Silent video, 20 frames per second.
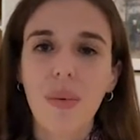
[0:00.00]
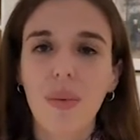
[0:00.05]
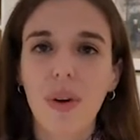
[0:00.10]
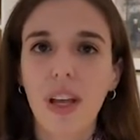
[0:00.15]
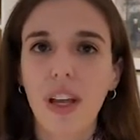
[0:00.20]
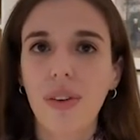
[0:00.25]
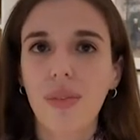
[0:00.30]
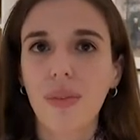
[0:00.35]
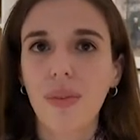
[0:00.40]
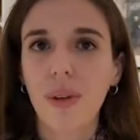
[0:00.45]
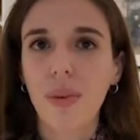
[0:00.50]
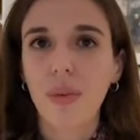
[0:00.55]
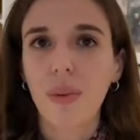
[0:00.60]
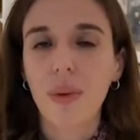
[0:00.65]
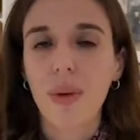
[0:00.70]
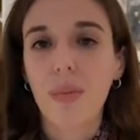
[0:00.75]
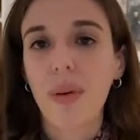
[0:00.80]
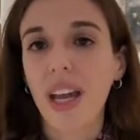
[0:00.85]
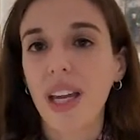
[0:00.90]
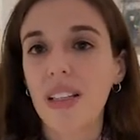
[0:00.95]
if we will
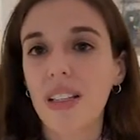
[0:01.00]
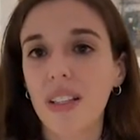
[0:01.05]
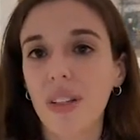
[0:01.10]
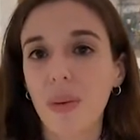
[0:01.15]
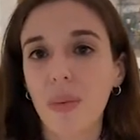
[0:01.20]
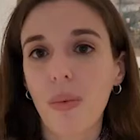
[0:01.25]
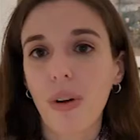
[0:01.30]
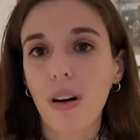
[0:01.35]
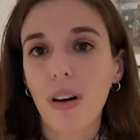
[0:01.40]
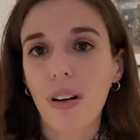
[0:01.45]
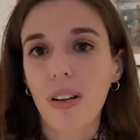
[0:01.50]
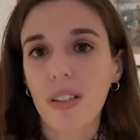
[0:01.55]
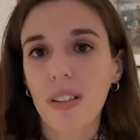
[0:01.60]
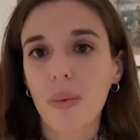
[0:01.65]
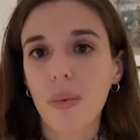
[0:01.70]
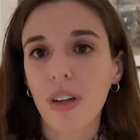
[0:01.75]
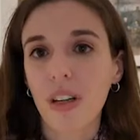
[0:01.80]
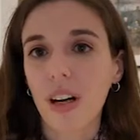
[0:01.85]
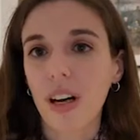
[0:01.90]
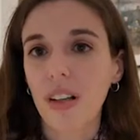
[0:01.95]
be painting the walls
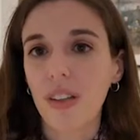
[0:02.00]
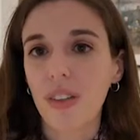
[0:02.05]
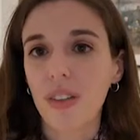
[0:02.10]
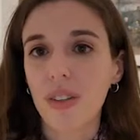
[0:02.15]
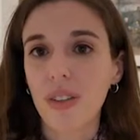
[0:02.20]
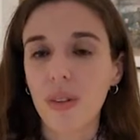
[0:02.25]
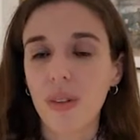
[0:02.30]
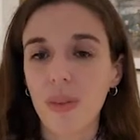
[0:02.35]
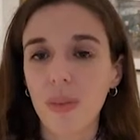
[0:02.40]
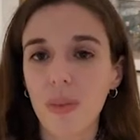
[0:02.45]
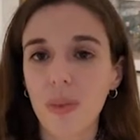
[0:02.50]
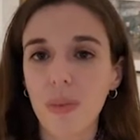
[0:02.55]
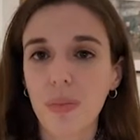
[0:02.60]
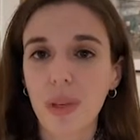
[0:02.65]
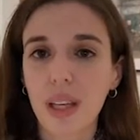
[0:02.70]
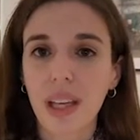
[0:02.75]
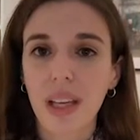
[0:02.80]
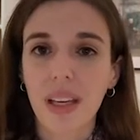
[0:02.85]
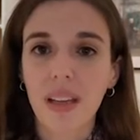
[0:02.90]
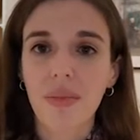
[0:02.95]
and what colors those will
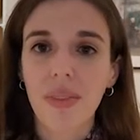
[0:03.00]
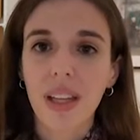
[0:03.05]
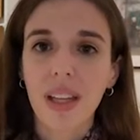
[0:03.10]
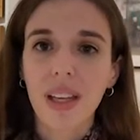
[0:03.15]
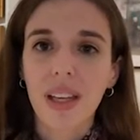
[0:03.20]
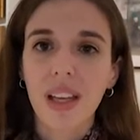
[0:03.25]
be,